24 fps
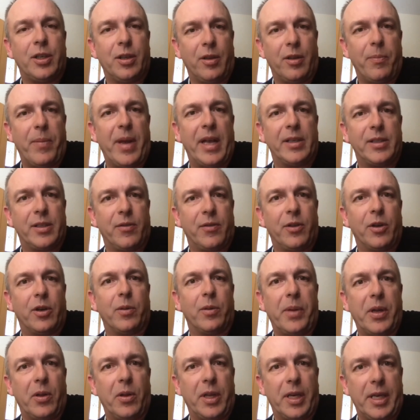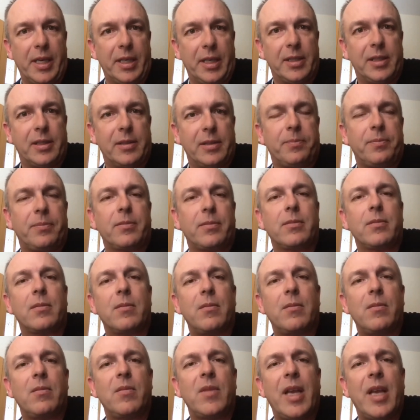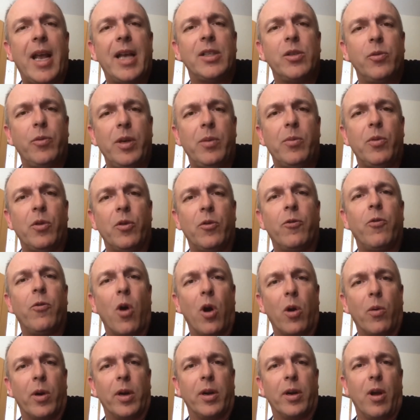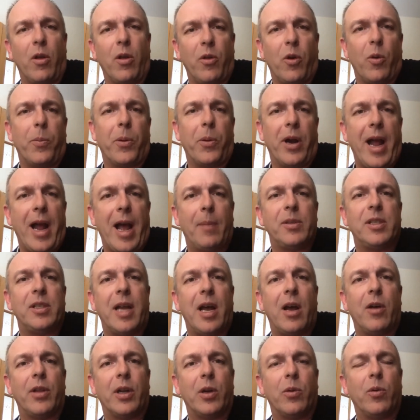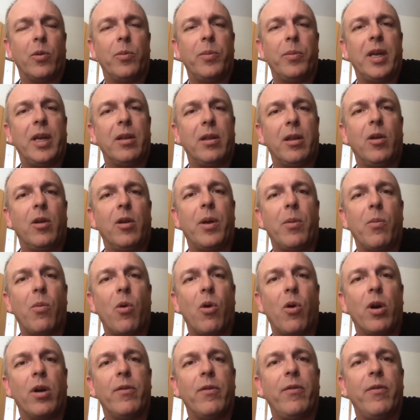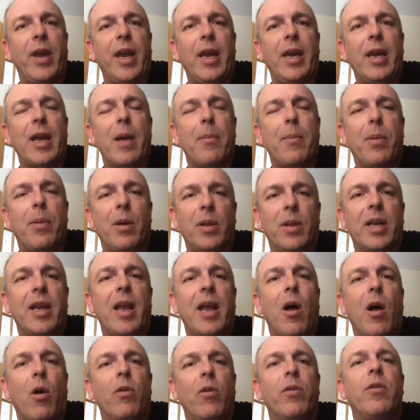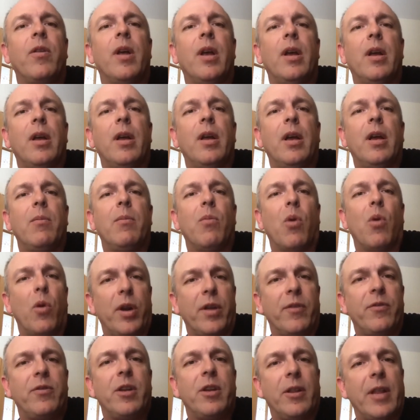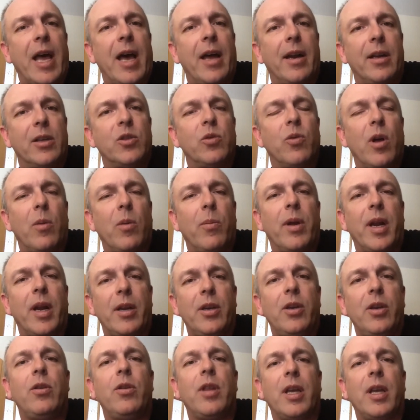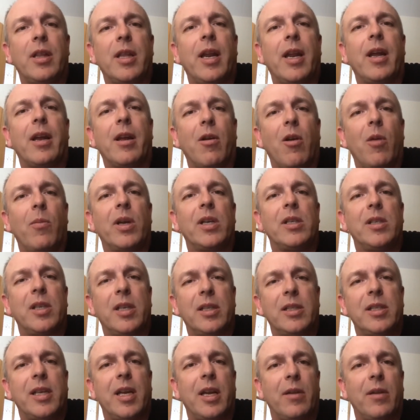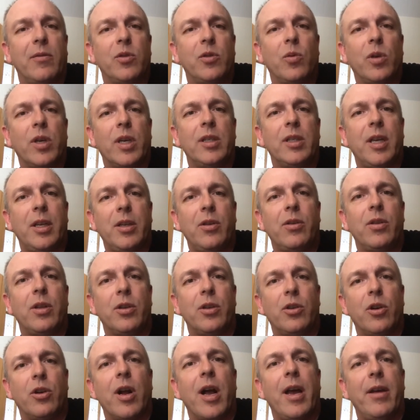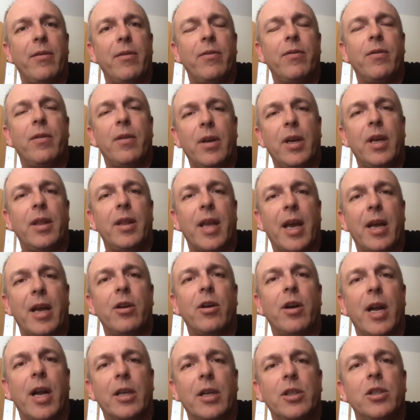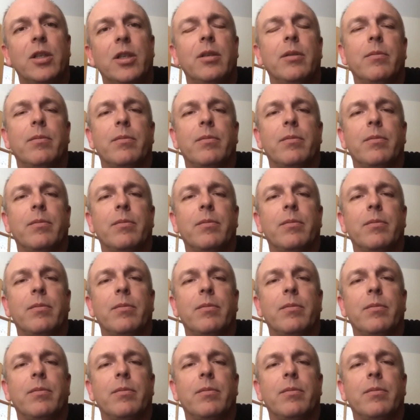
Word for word: to the best of their abilities as we move forward, although perhaps now there will be a little bit more of a public health motive to that as well. But I do think that economic incentives will continue the drive in that direction.